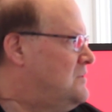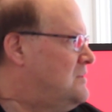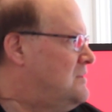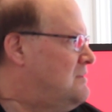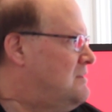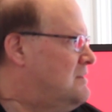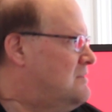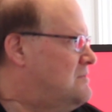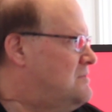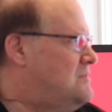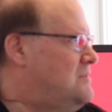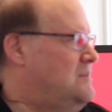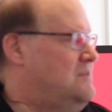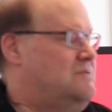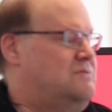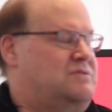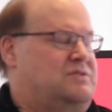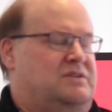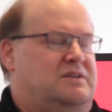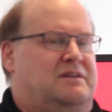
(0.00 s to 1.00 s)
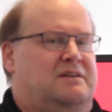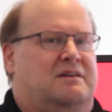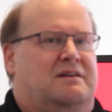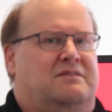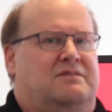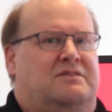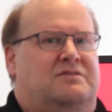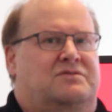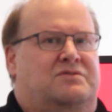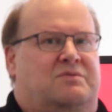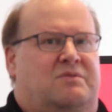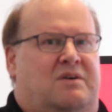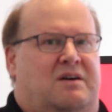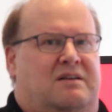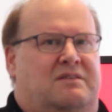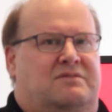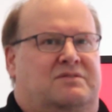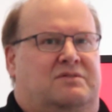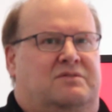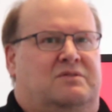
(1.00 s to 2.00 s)
think CG on the
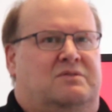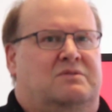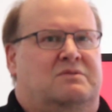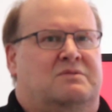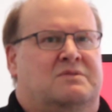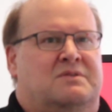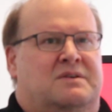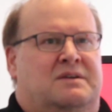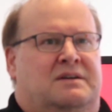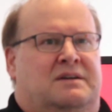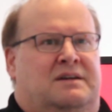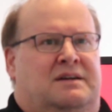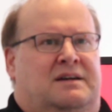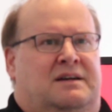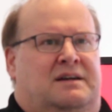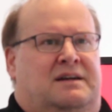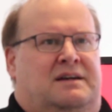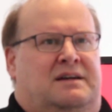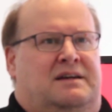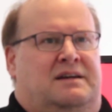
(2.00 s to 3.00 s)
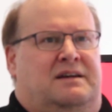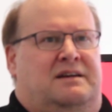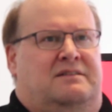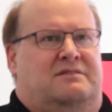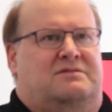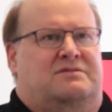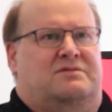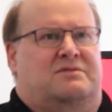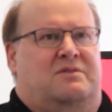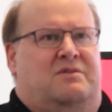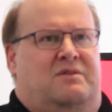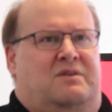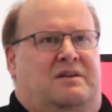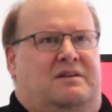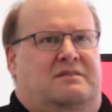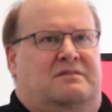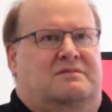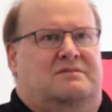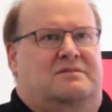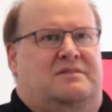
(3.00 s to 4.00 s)
Toronto. Its
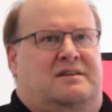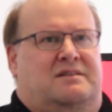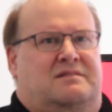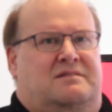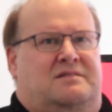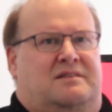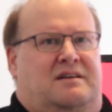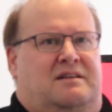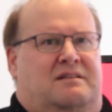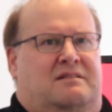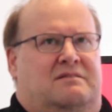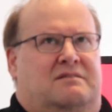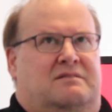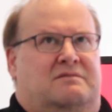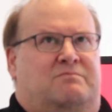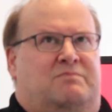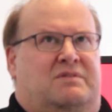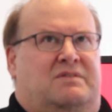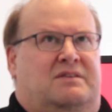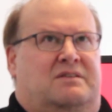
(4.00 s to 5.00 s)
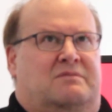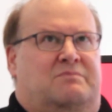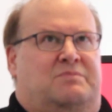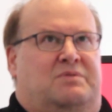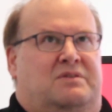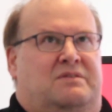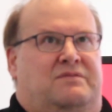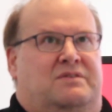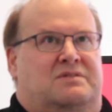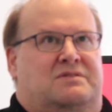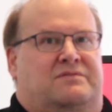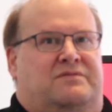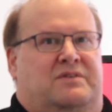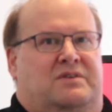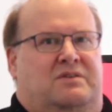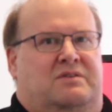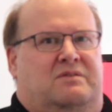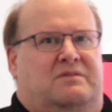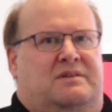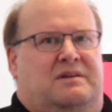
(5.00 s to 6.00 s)
earnings, I said in I think a previous
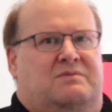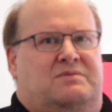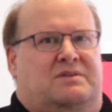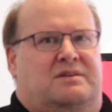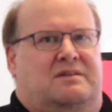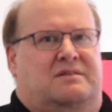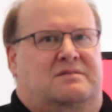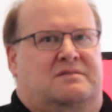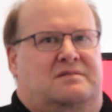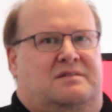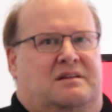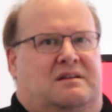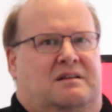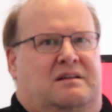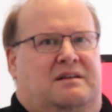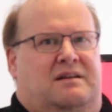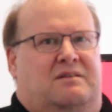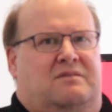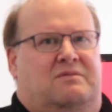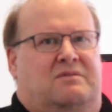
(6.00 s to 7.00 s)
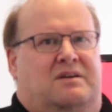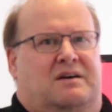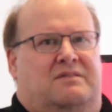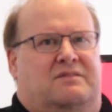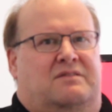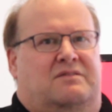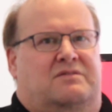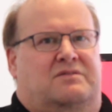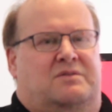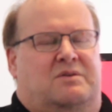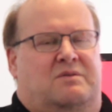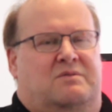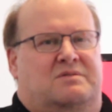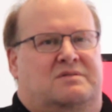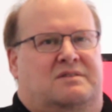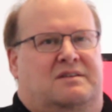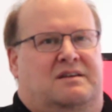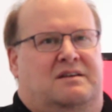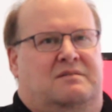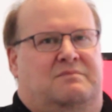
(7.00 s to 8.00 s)
video that I was going to sell it out on the
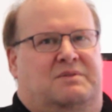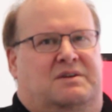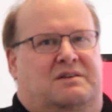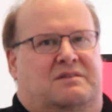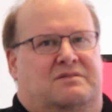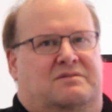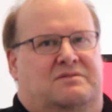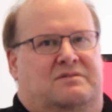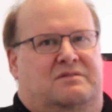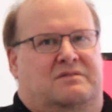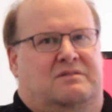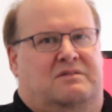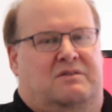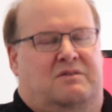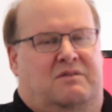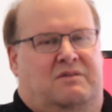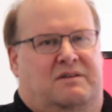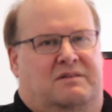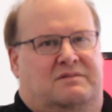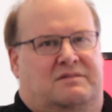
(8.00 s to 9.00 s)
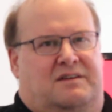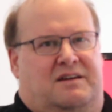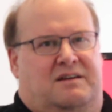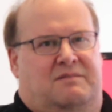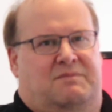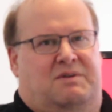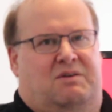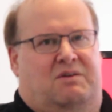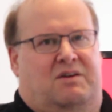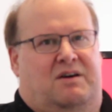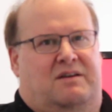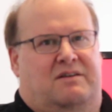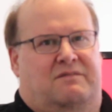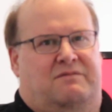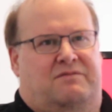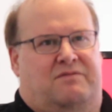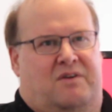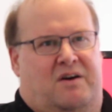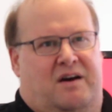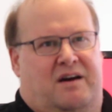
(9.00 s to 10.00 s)
Thursday because their earnings came out on a
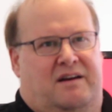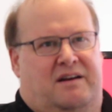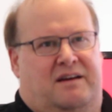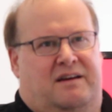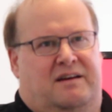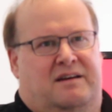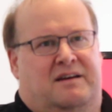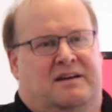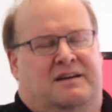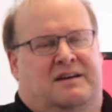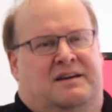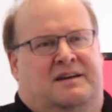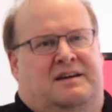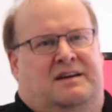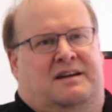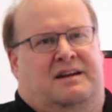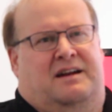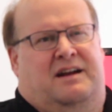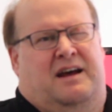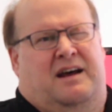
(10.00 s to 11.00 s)
Friday, and it